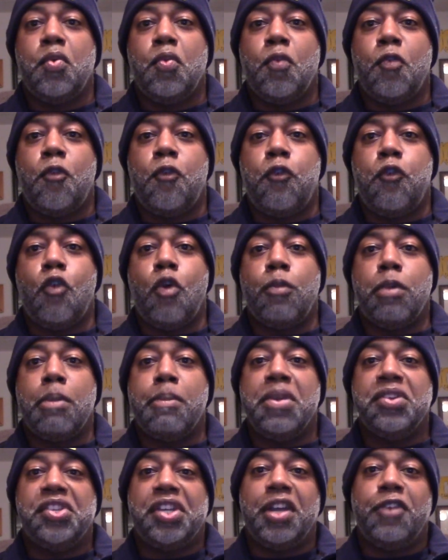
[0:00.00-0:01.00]
former
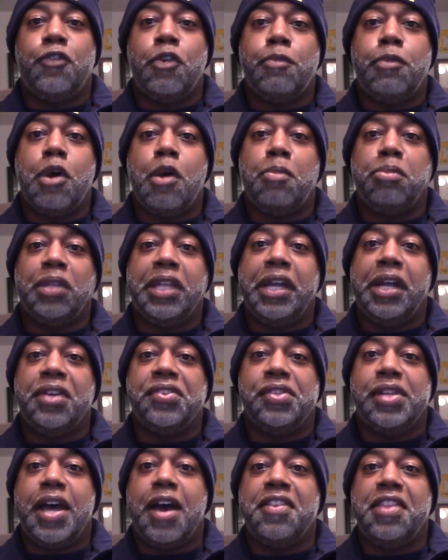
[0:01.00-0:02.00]
Michigan football
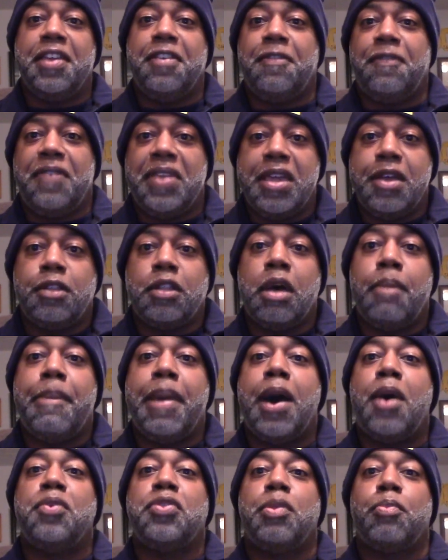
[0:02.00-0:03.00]
players and how they feel
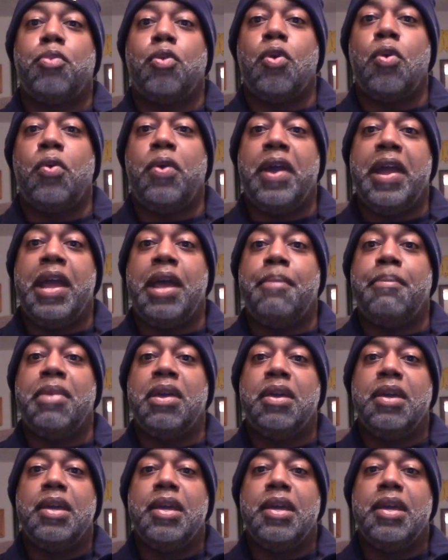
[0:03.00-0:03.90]
about the program?